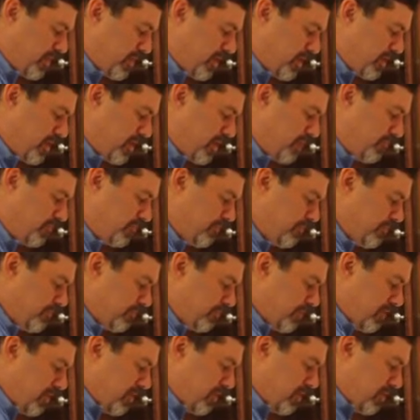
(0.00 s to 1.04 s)
Okay,
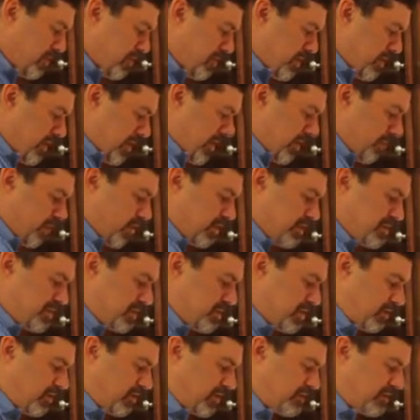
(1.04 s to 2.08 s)
and we're just
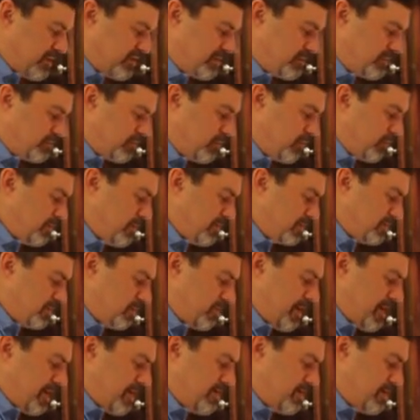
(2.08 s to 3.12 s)
going to let
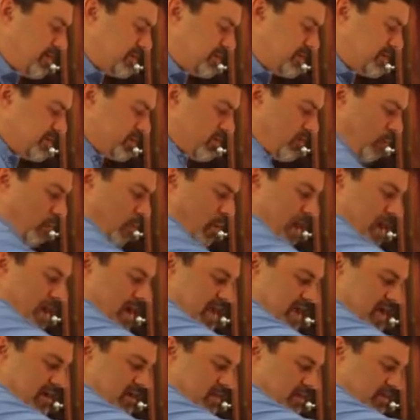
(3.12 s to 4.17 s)
this
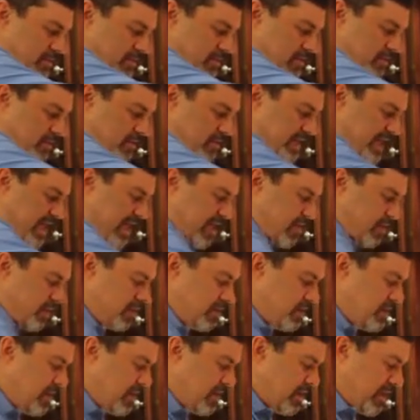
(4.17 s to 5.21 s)
wine cook
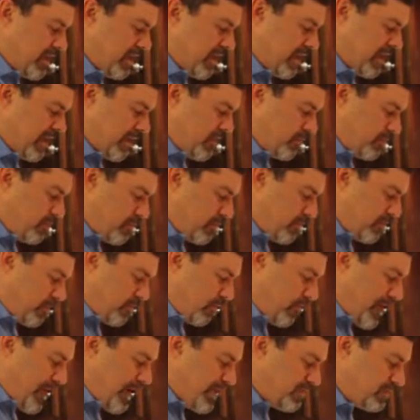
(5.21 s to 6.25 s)
down, and the
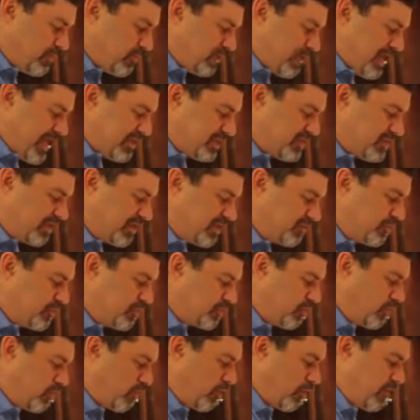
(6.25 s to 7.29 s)
rice will actually
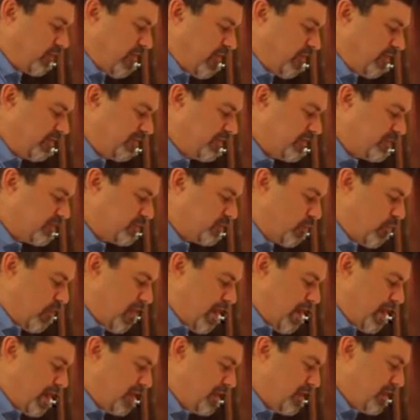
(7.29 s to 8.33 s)
absorb all of this
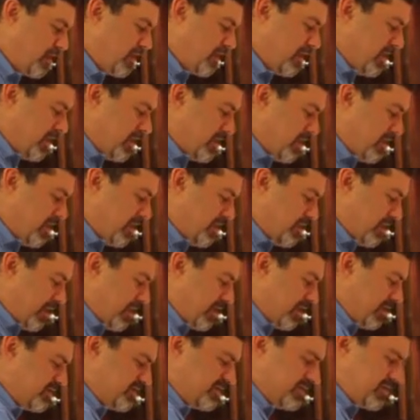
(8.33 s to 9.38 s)
wine in there,
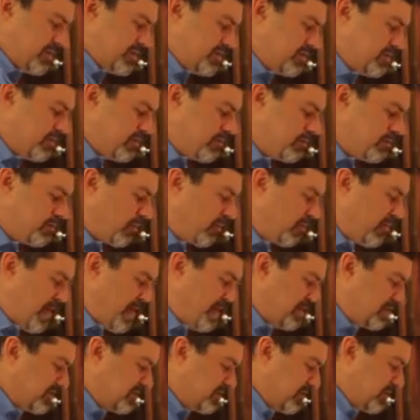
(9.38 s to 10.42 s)
and it's going to
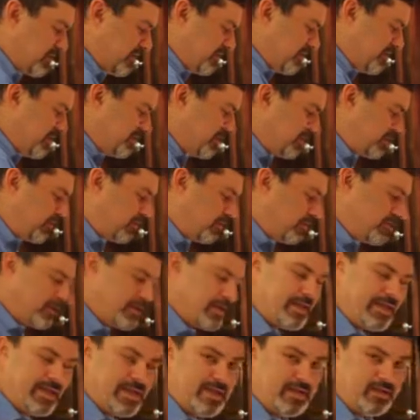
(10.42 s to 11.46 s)
provide just an additional
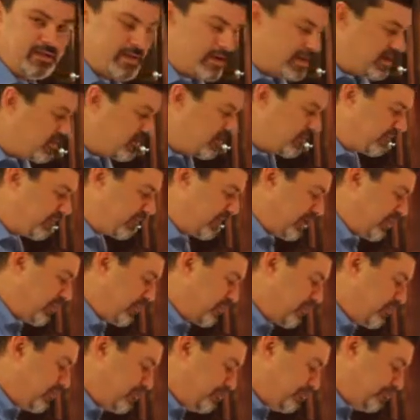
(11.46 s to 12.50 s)
again layer of
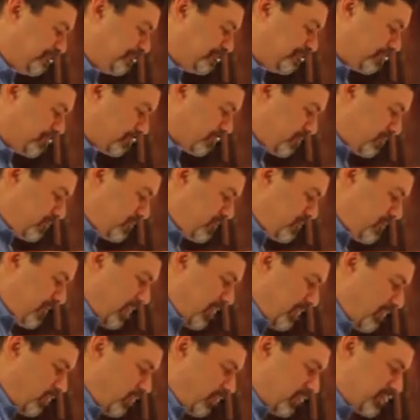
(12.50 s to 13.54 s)
flavor.
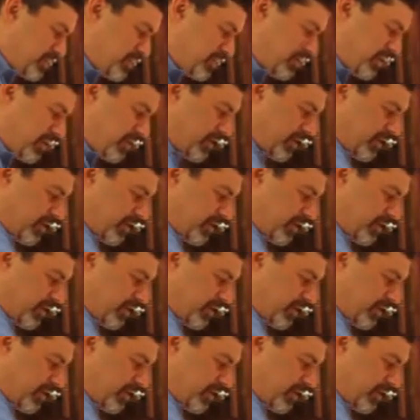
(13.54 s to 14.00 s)
And we're just going to